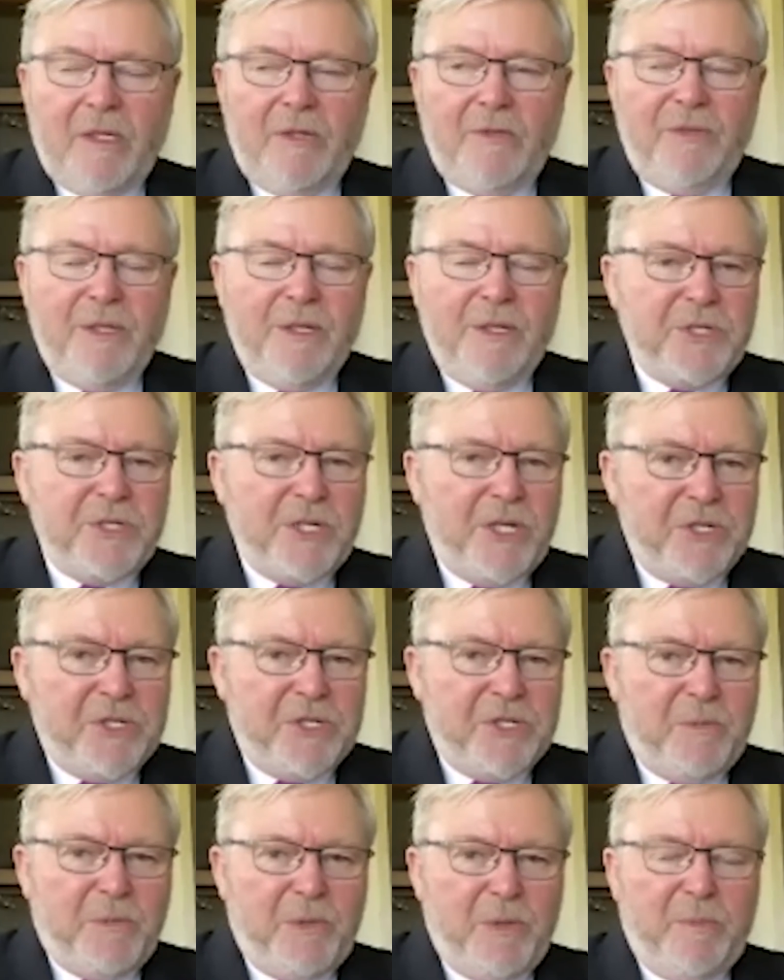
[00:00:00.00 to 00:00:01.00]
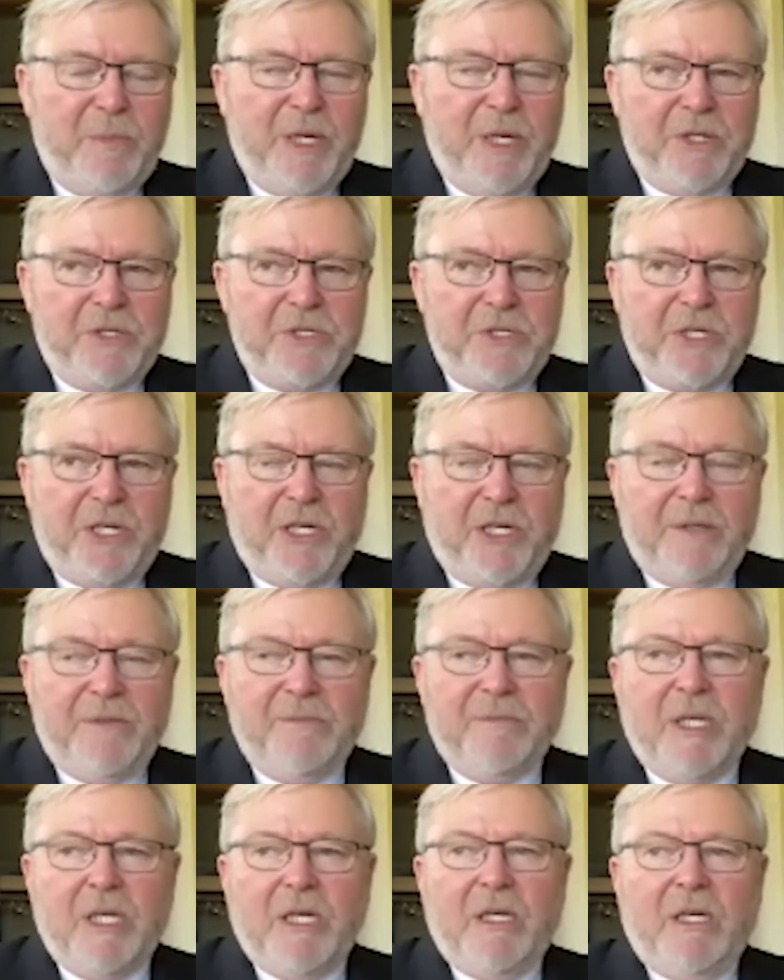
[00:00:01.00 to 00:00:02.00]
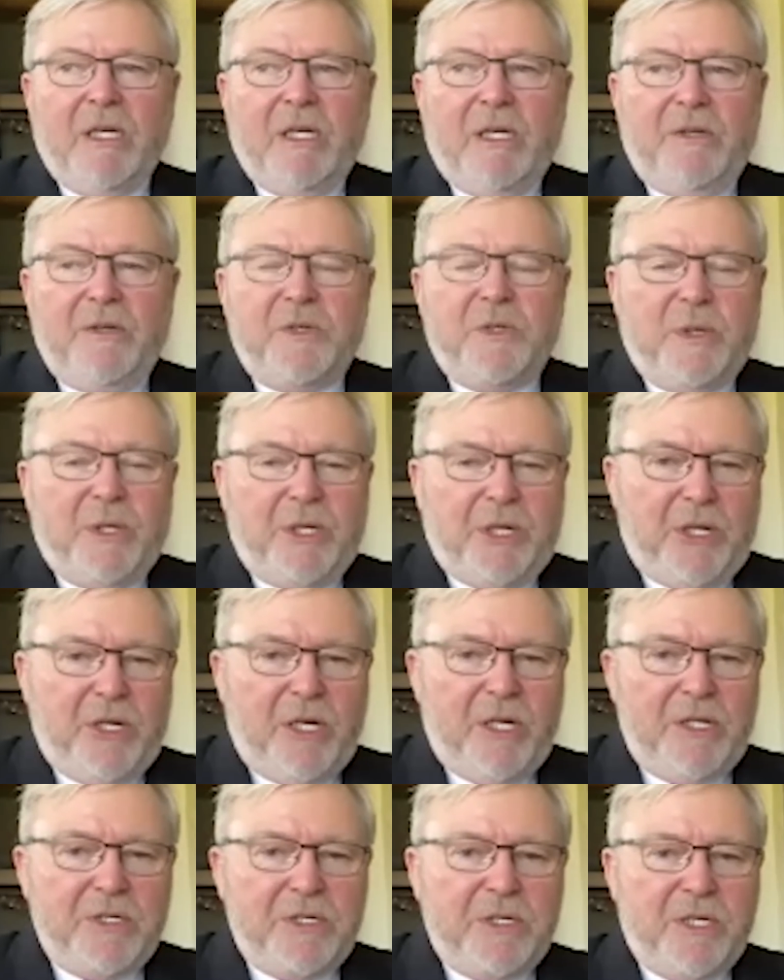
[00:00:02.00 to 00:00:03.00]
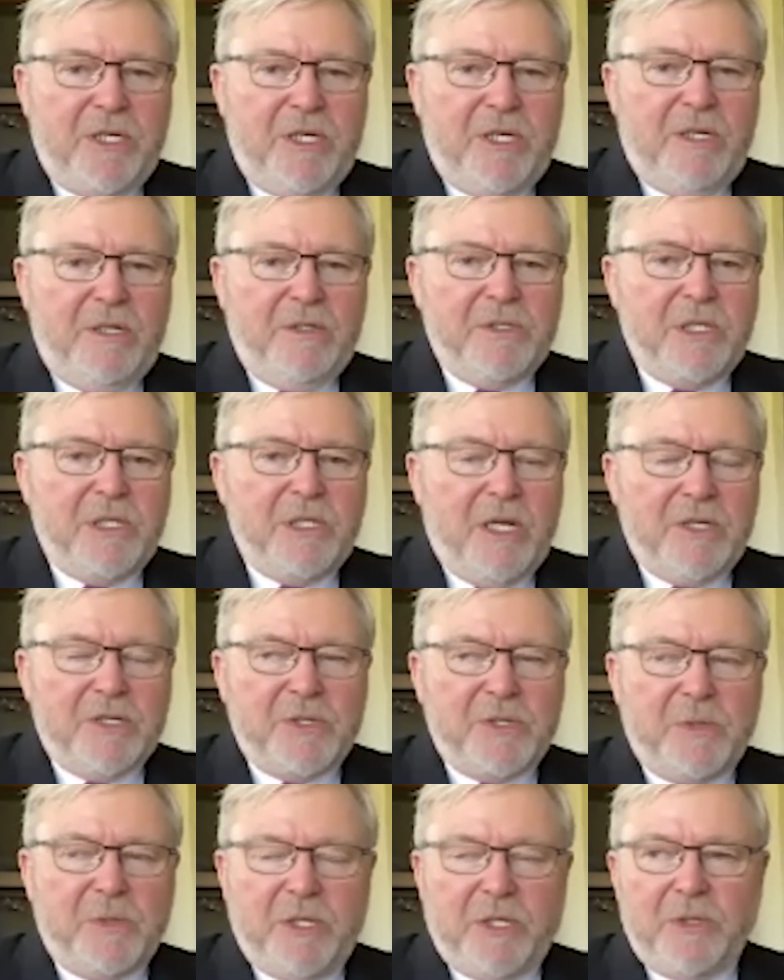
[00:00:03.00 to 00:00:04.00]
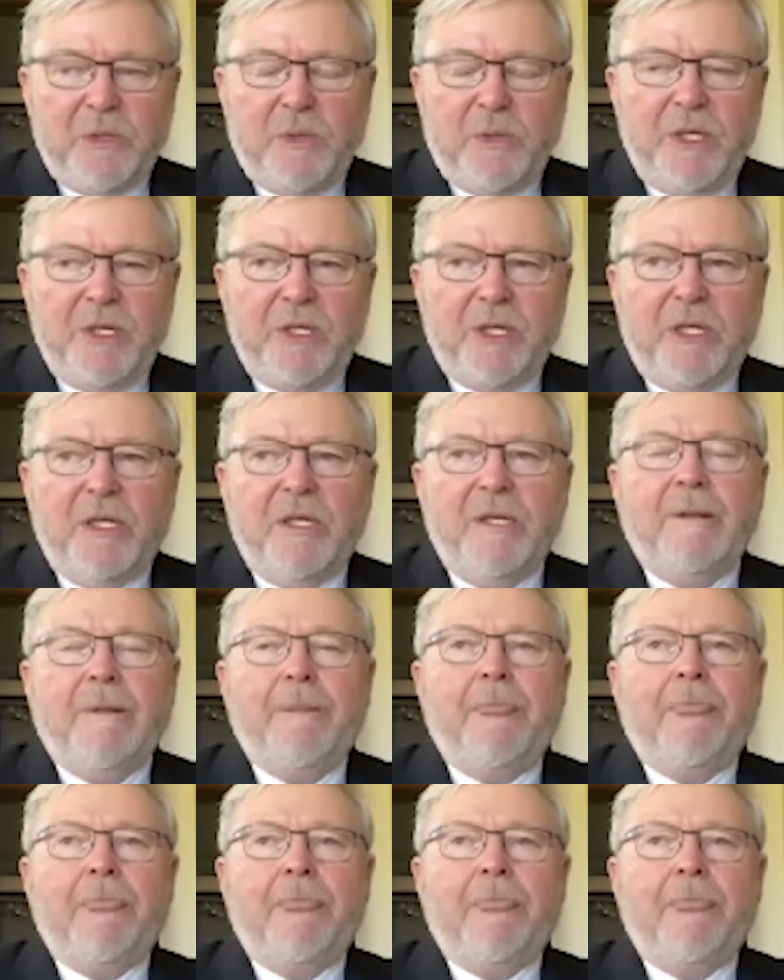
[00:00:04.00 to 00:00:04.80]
flirtation with Beijing in 2019/2020